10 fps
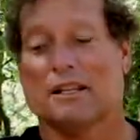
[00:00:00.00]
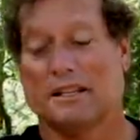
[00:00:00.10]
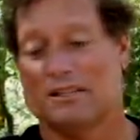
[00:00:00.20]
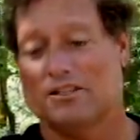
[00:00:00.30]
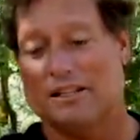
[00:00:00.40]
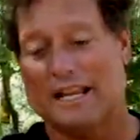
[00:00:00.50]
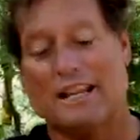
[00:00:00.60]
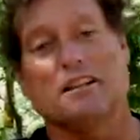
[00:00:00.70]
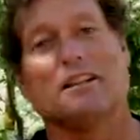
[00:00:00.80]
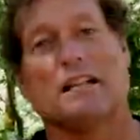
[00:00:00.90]
is you
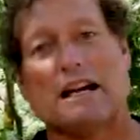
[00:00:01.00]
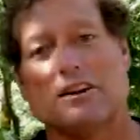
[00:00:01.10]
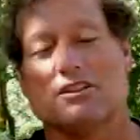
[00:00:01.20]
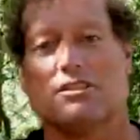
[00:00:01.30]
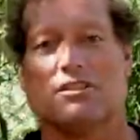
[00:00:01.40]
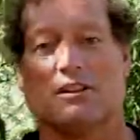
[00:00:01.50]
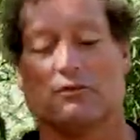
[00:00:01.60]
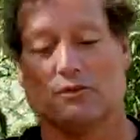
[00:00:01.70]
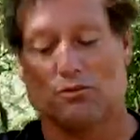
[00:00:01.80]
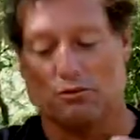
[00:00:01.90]
can't allow
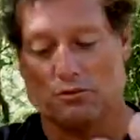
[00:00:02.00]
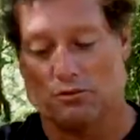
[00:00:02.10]
yourself to